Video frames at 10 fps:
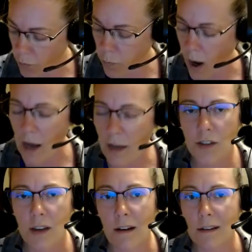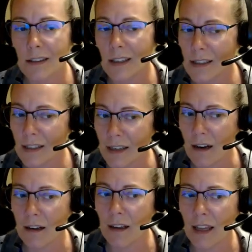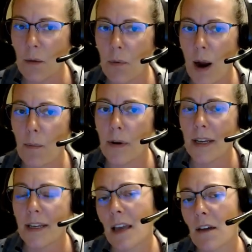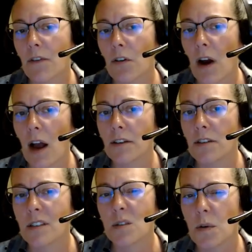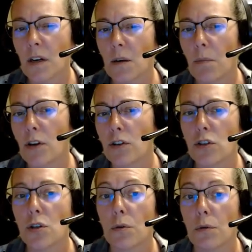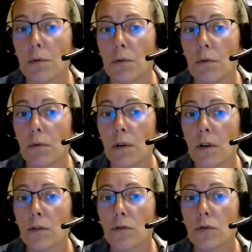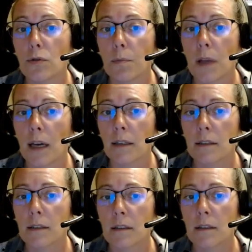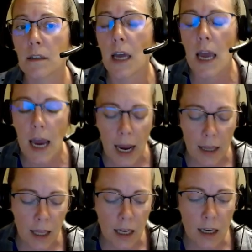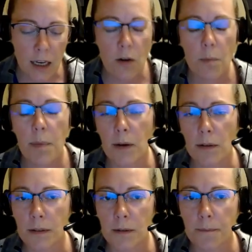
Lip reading: Garage stalls, because not all lake properties have garages, we're going to put 2, 2 plus. And then year built.